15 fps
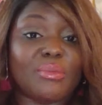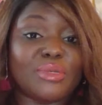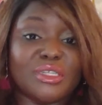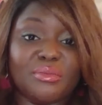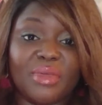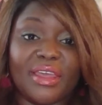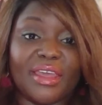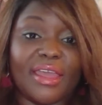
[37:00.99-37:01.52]
to
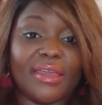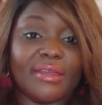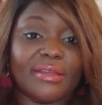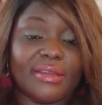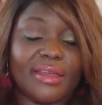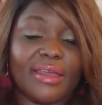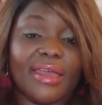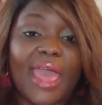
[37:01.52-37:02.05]
me
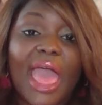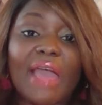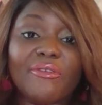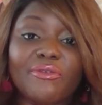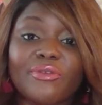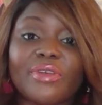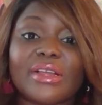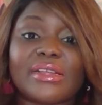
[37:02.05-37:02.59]

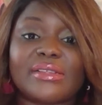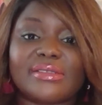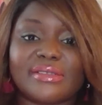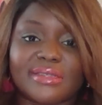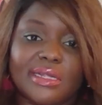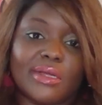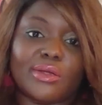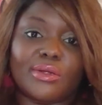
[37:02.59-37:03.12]
every
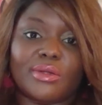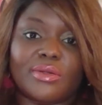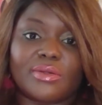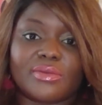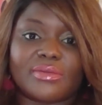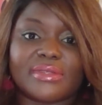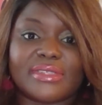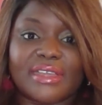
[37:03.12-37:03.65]
single
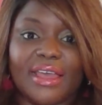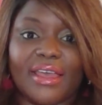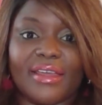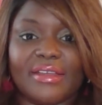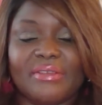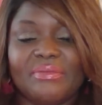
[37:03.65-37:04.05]
day.